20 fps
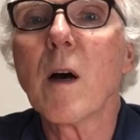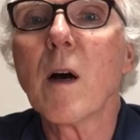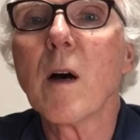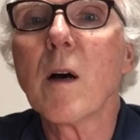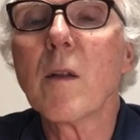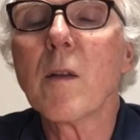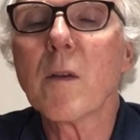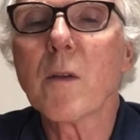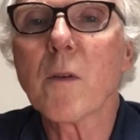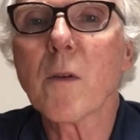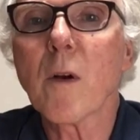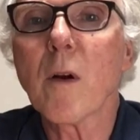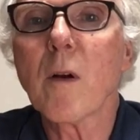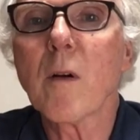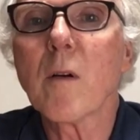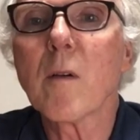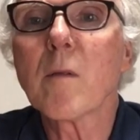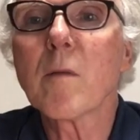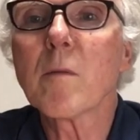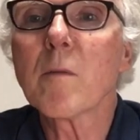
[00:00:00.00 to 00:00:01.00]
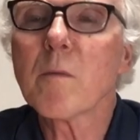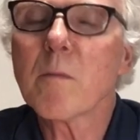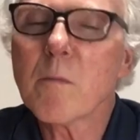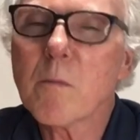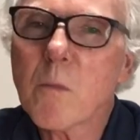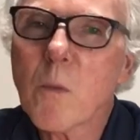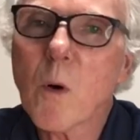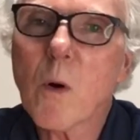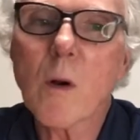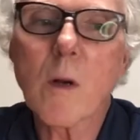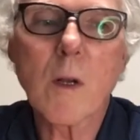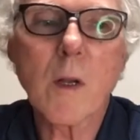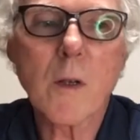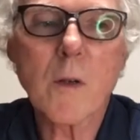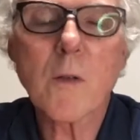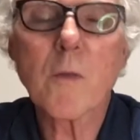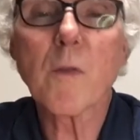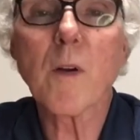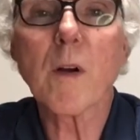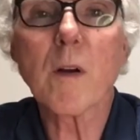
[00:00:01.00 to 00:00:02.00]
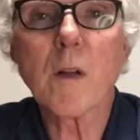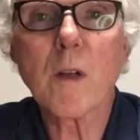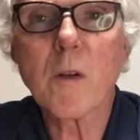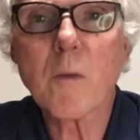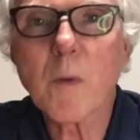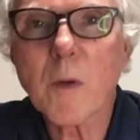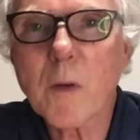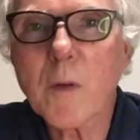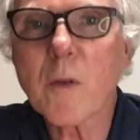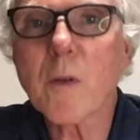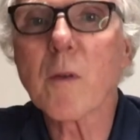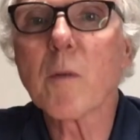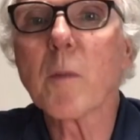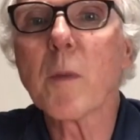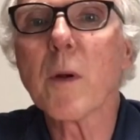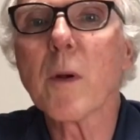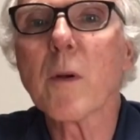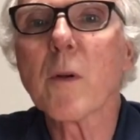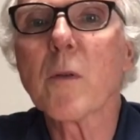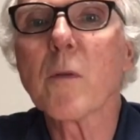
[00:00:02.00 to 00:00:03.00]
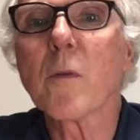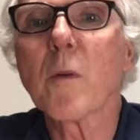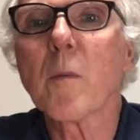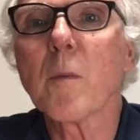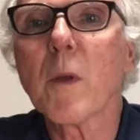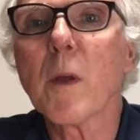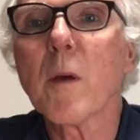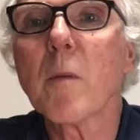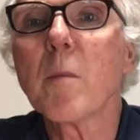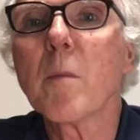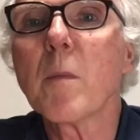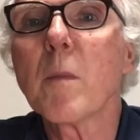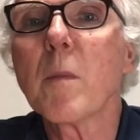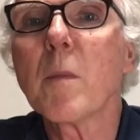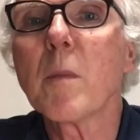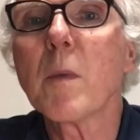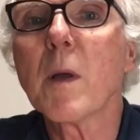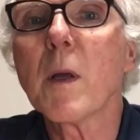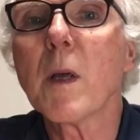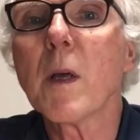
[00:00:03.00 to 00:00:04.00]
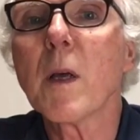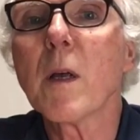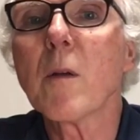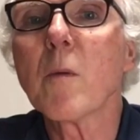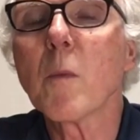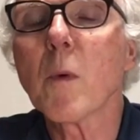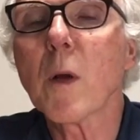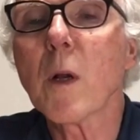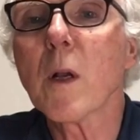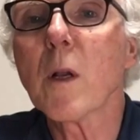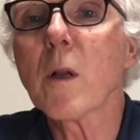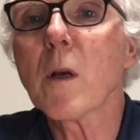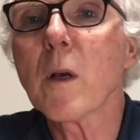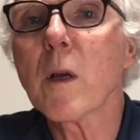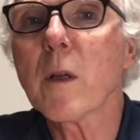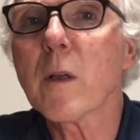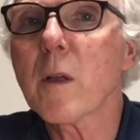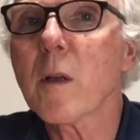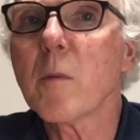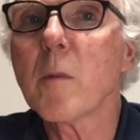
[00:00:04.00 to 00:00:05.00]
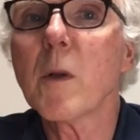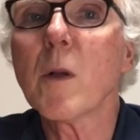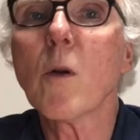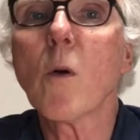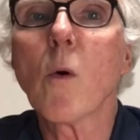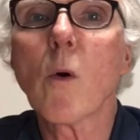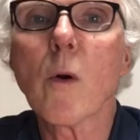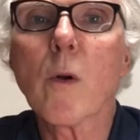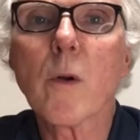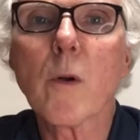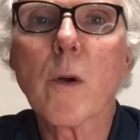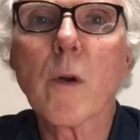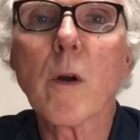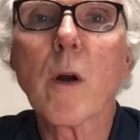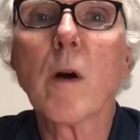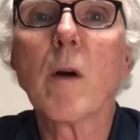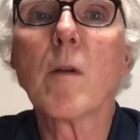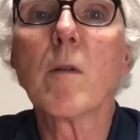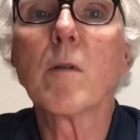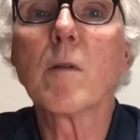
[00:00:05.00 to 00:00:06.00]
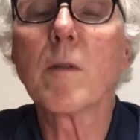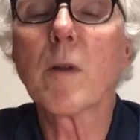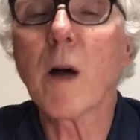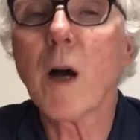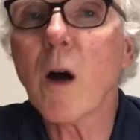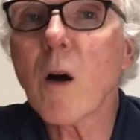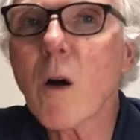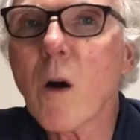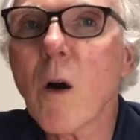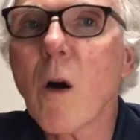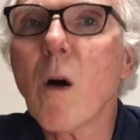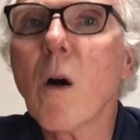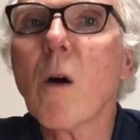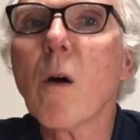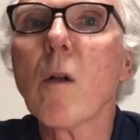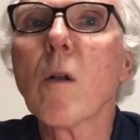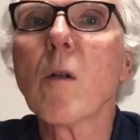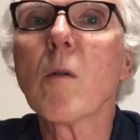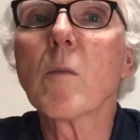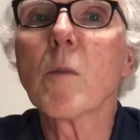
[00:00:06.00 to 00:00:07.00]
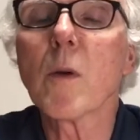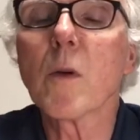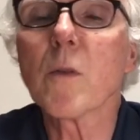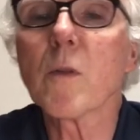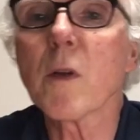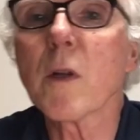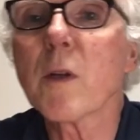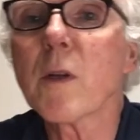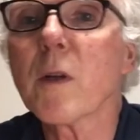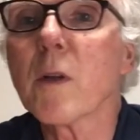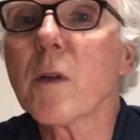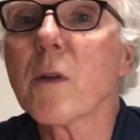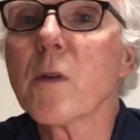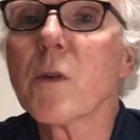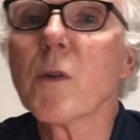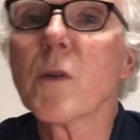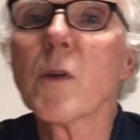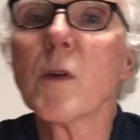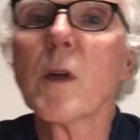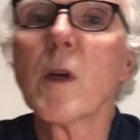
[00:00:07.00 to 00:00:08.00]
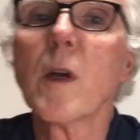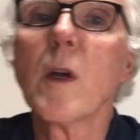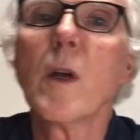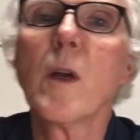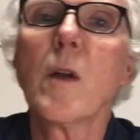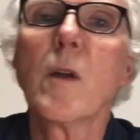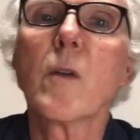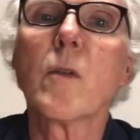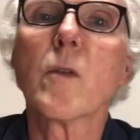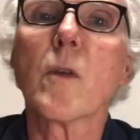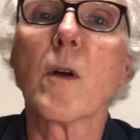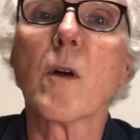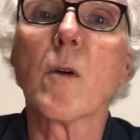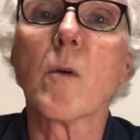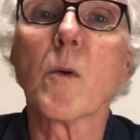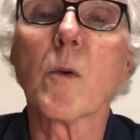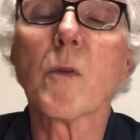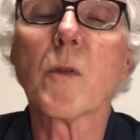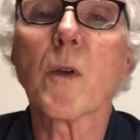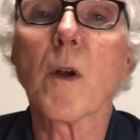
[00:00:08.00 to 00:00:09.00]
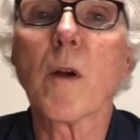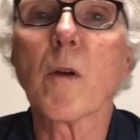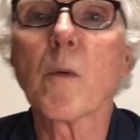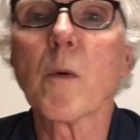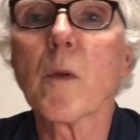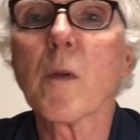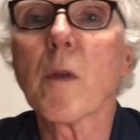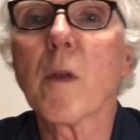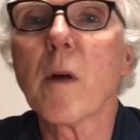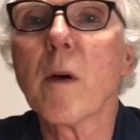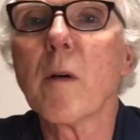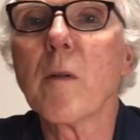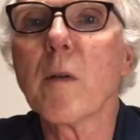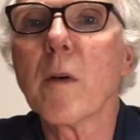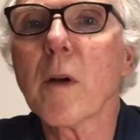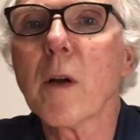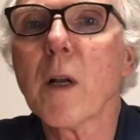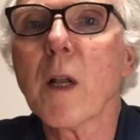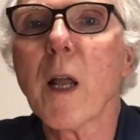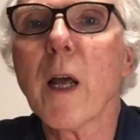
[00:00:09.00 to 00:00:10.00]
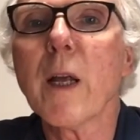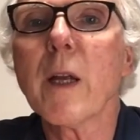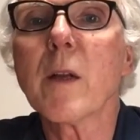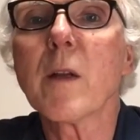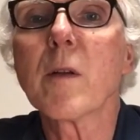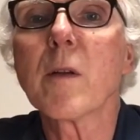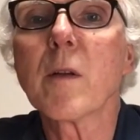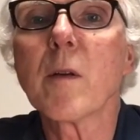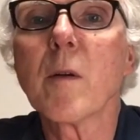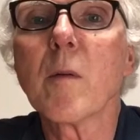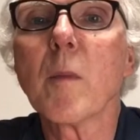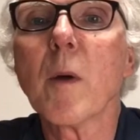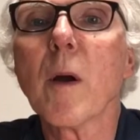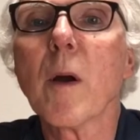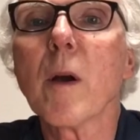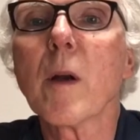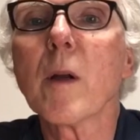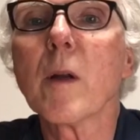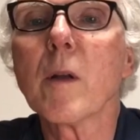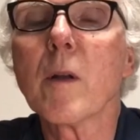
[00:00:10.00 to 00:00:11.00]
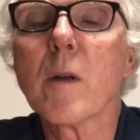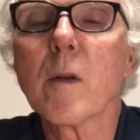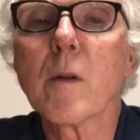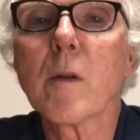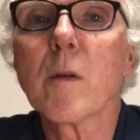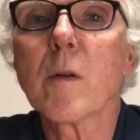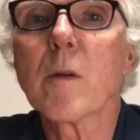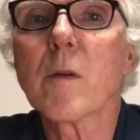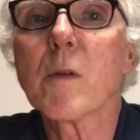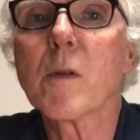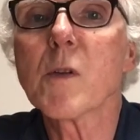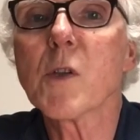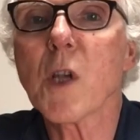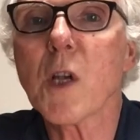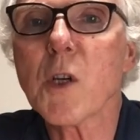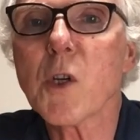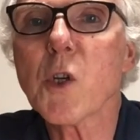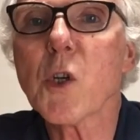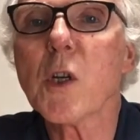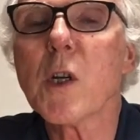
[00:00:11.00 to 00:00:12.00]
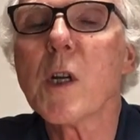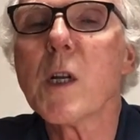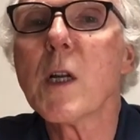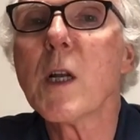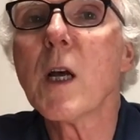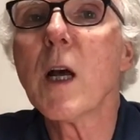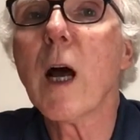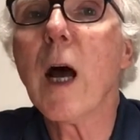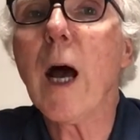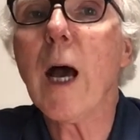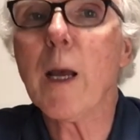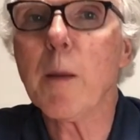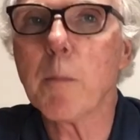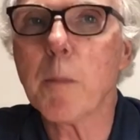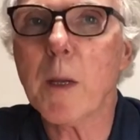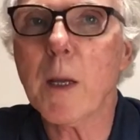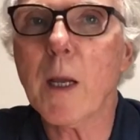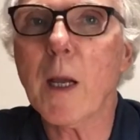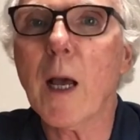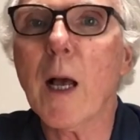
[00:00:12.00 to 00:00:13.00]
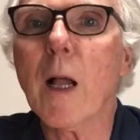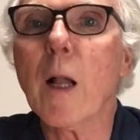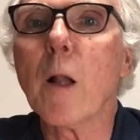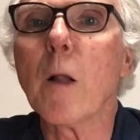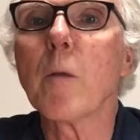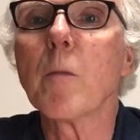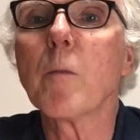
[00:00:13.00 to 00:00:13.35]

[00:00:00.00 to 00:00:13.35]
these are all more or less fairly recent beers from them, and we're going to look at them in order of alcohol percentage. So we'll start with a very light American Session IPL,